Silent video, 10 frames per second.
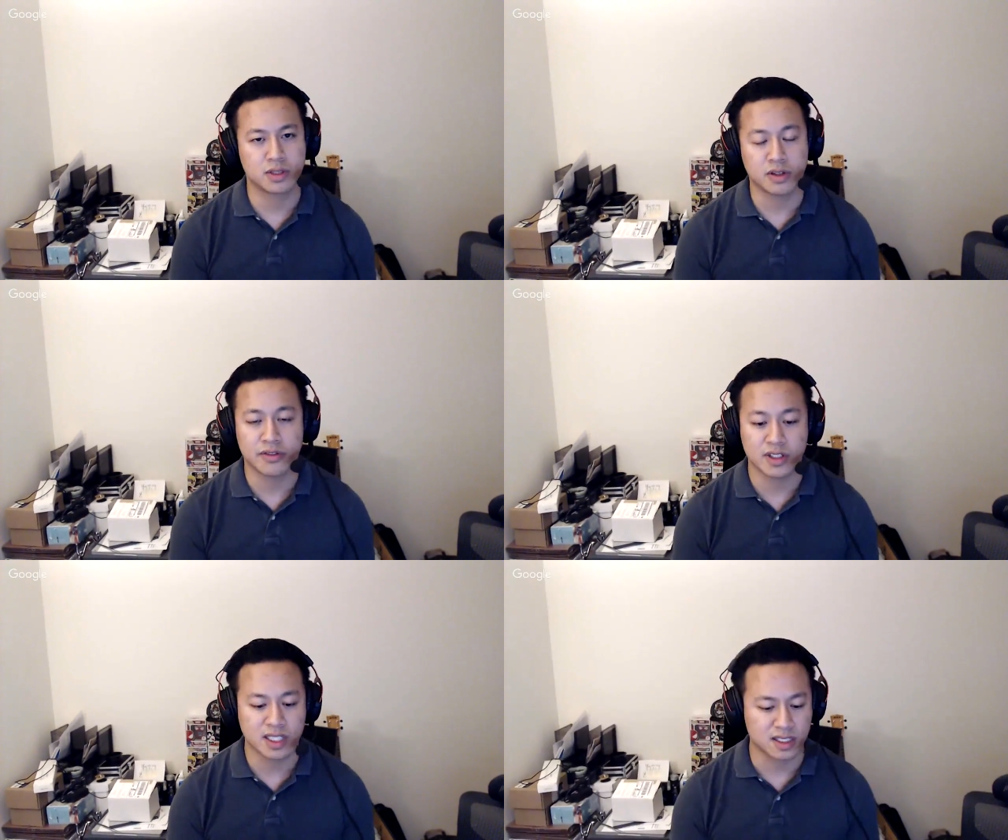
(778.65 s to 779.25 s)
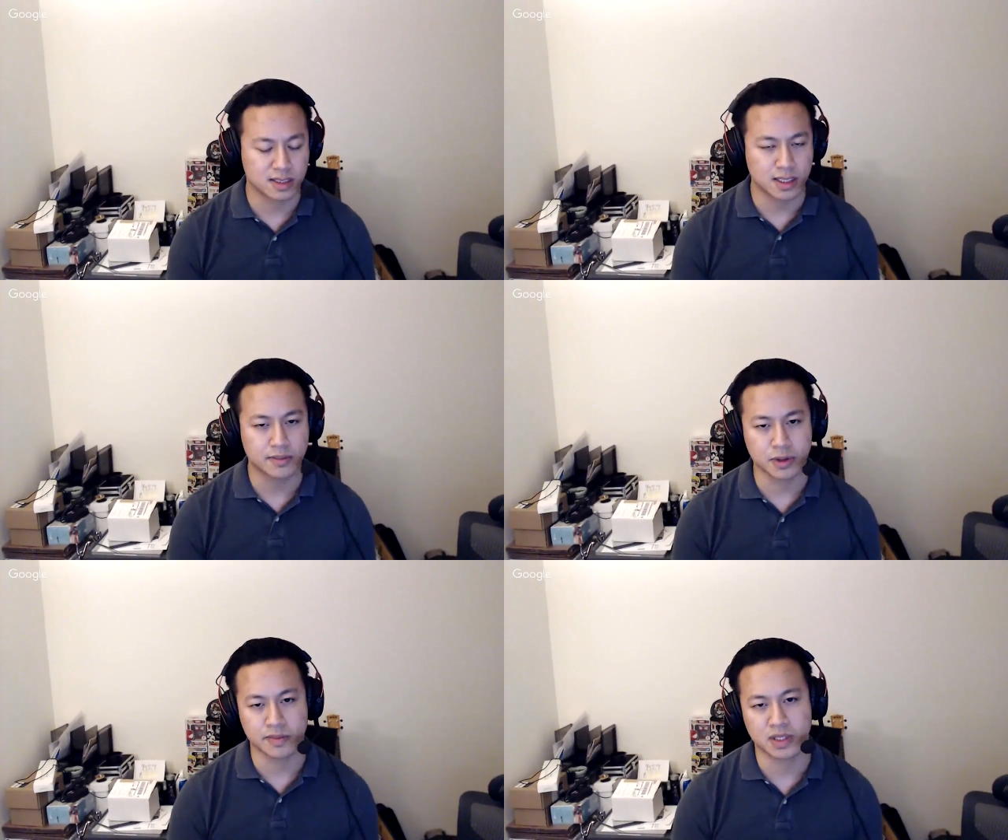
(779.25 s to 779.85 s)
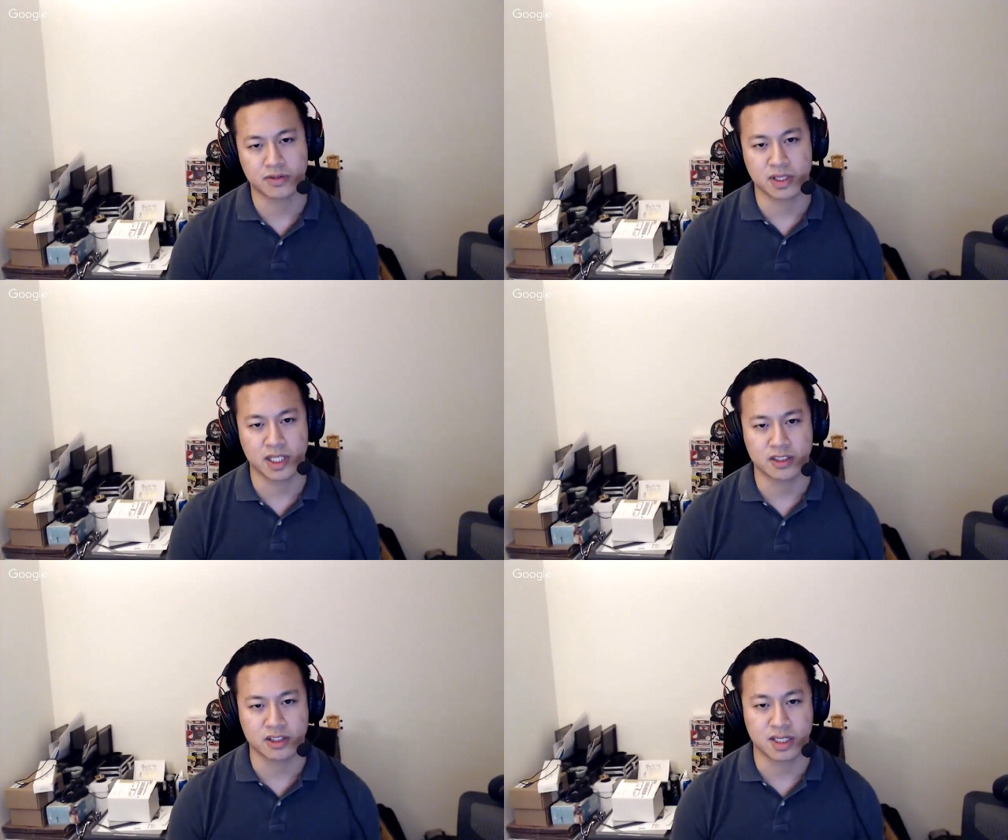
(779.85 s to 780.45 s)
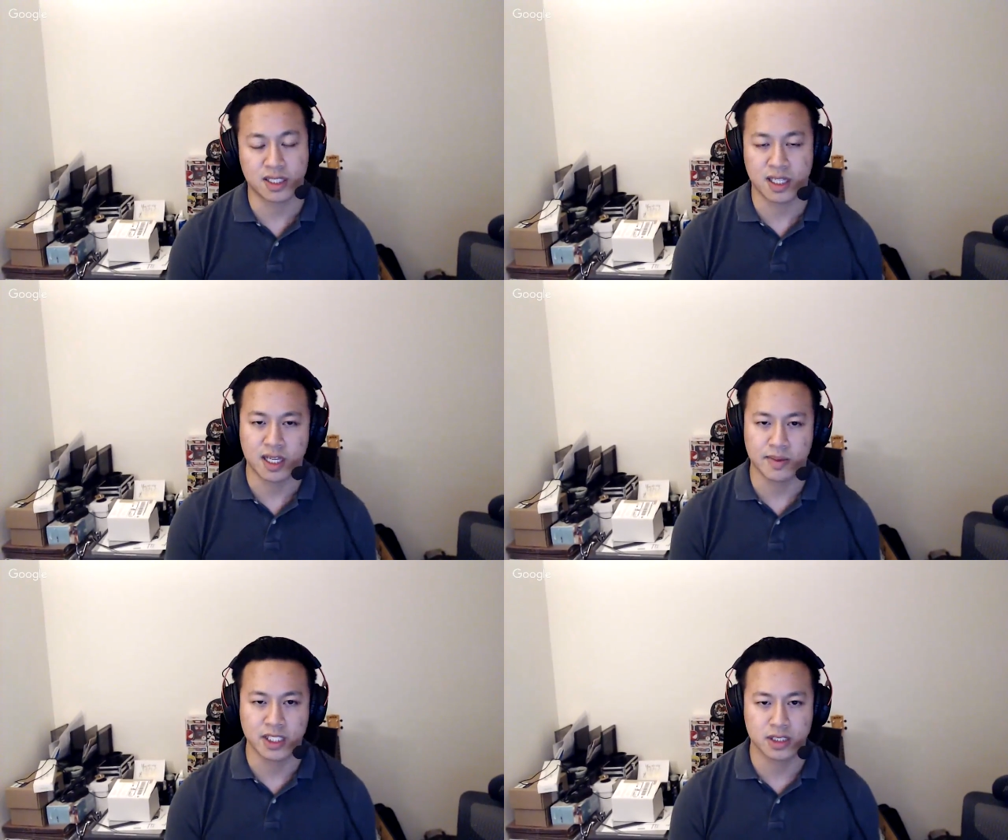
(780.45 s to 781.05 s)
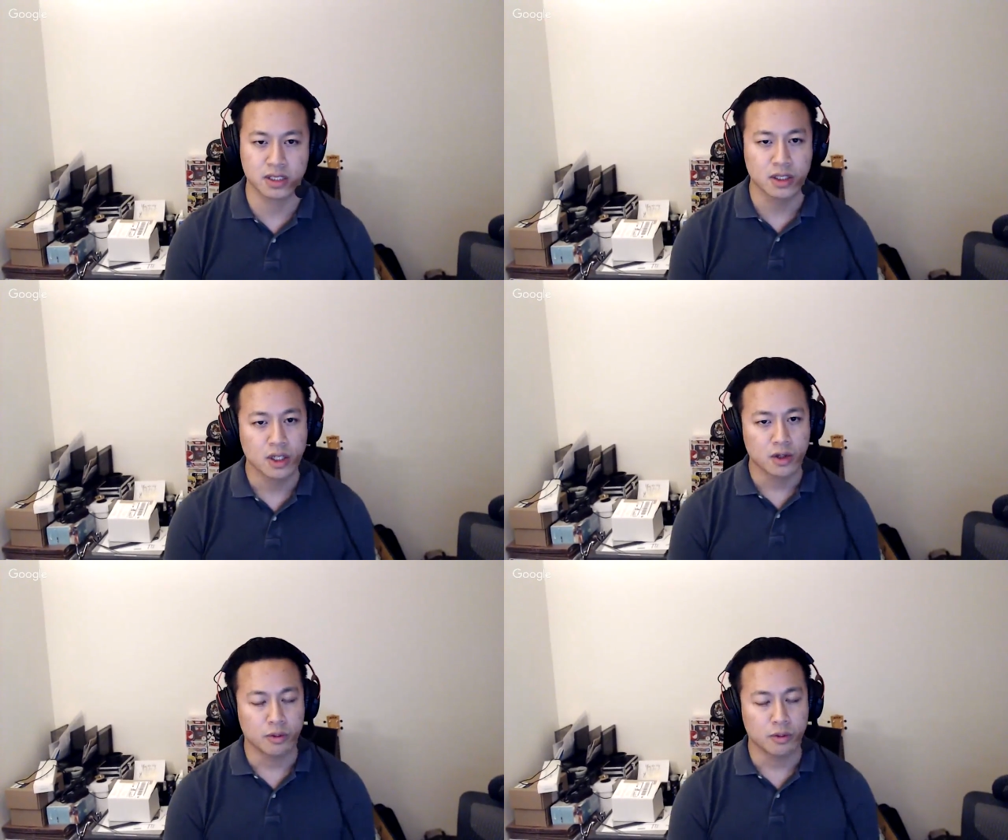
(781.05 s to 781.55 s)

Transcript: So if there's like a subgroup that's really interested in animation,